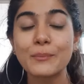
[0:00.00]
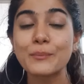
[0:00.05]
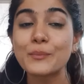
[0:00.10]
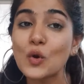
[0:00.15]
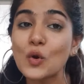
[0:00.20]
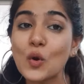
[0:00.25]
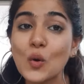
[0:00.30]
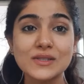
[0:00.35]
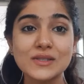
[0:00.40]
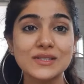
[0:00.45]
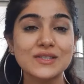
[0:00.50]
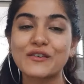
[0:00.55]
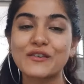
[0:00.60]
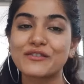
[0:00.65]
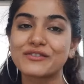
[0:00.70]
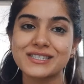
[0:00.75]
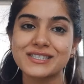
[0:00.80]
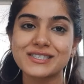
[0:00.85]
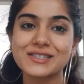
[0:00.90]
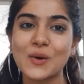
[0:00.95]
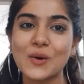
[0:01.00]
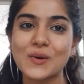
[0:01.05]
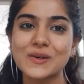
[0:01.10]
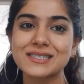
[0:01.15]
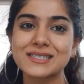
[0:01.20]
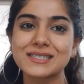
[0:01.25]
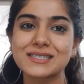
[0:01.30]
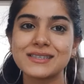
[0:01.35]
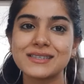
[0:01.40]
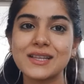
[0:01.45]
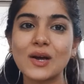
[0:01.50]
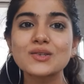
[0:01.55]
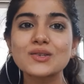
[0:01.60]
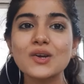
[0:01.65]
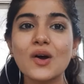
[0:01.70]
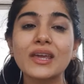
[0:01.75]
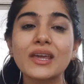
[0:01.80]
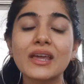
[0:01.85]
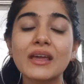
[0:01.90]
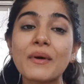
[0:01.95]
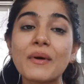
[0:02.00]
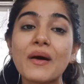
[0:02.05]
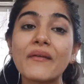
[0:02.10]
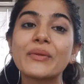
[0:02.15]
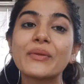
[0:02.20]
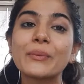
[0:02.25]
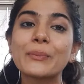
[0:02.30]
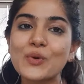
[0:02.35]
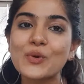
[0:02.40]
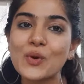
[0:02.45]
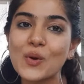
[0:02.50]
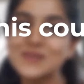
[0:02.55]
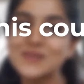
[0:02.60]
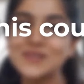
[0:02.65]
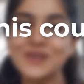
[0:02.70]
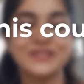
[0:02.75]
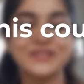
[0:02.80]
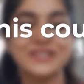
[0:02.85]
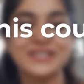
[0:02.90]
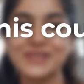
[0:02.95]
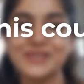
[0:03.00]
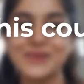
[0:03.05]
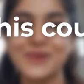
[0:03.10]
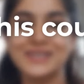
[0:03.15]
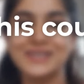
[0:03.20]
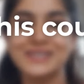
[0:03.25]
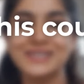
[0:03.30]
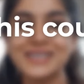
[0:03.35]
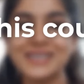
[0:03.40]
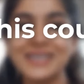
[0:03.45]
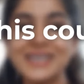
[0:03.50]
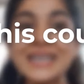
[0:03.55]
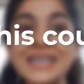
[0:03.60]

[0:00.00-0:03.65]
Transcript: Pros of this course. Now talking about the pros of this course.